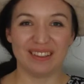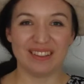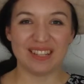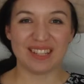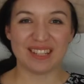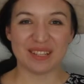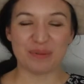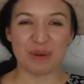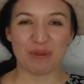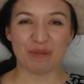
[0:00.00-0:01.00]
Dear Jesus,
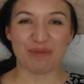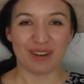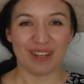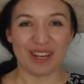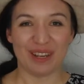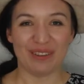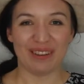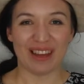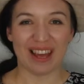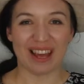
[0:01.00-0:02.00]
we want to follow you
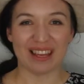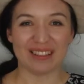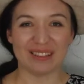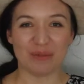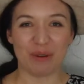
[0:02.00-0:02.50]
and